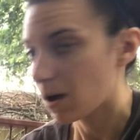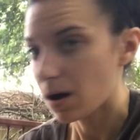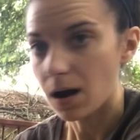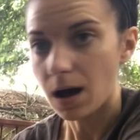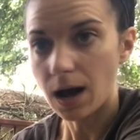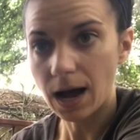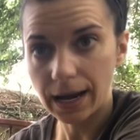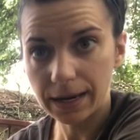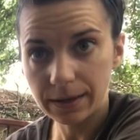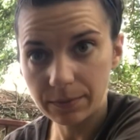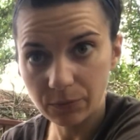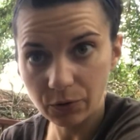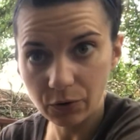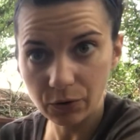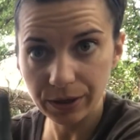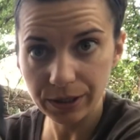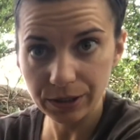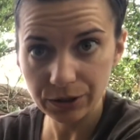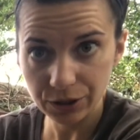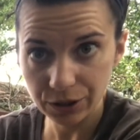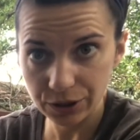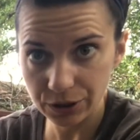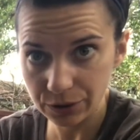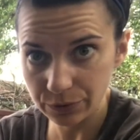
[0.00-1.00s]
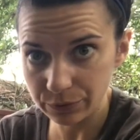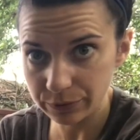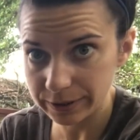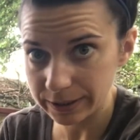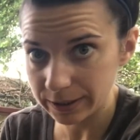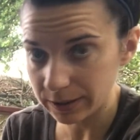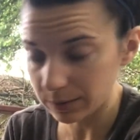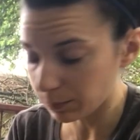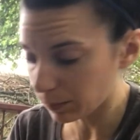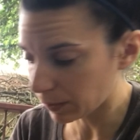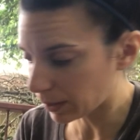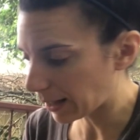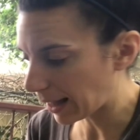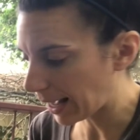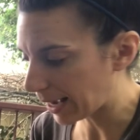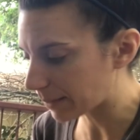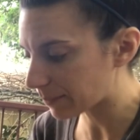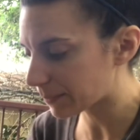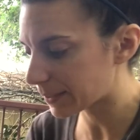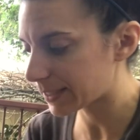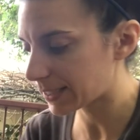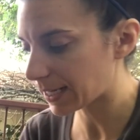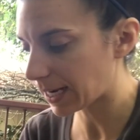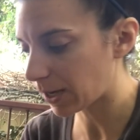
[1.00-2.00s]
I am going to use some
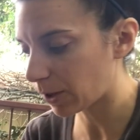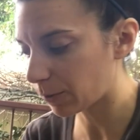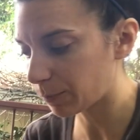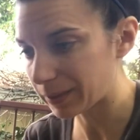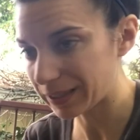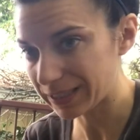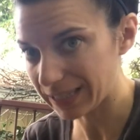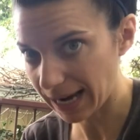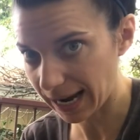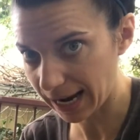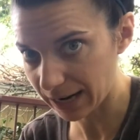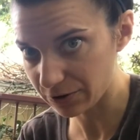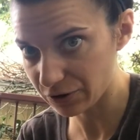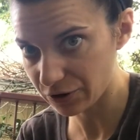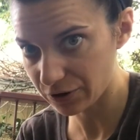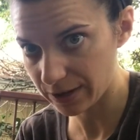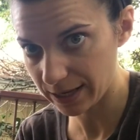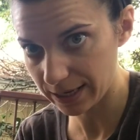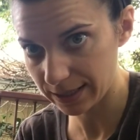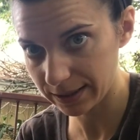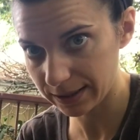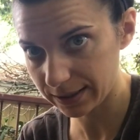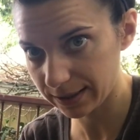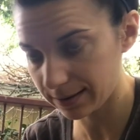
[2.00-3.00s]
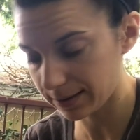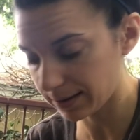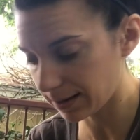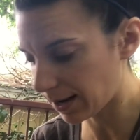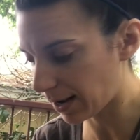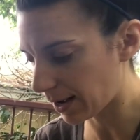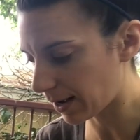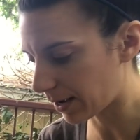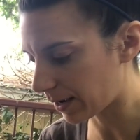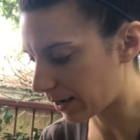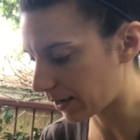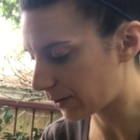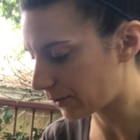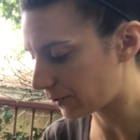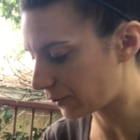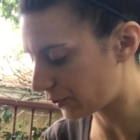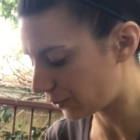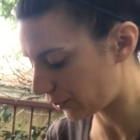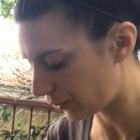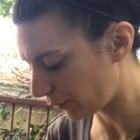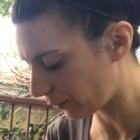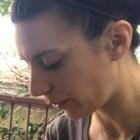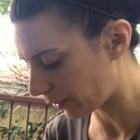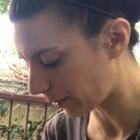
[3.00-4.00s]
clamps to help attach this
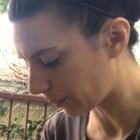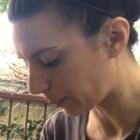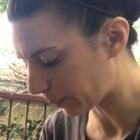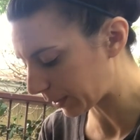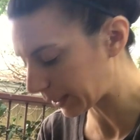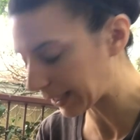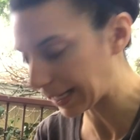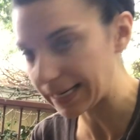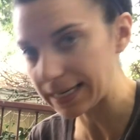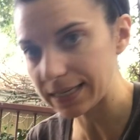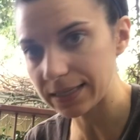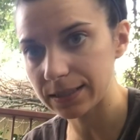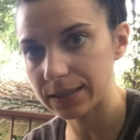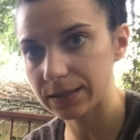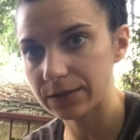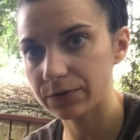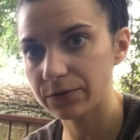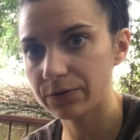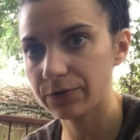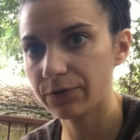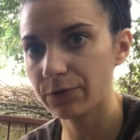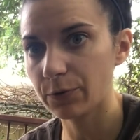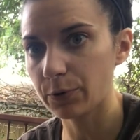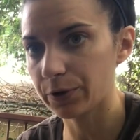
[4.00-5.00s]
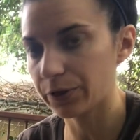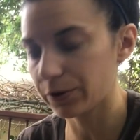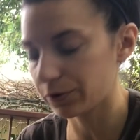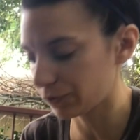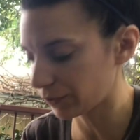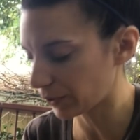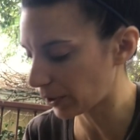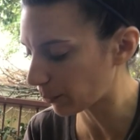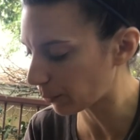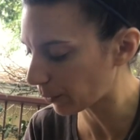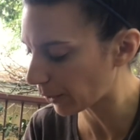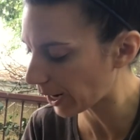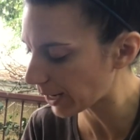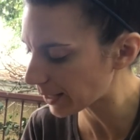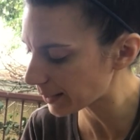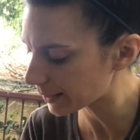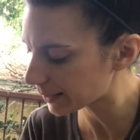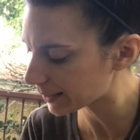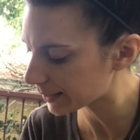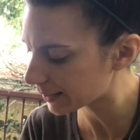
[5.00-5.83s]
to the plate for the drill press.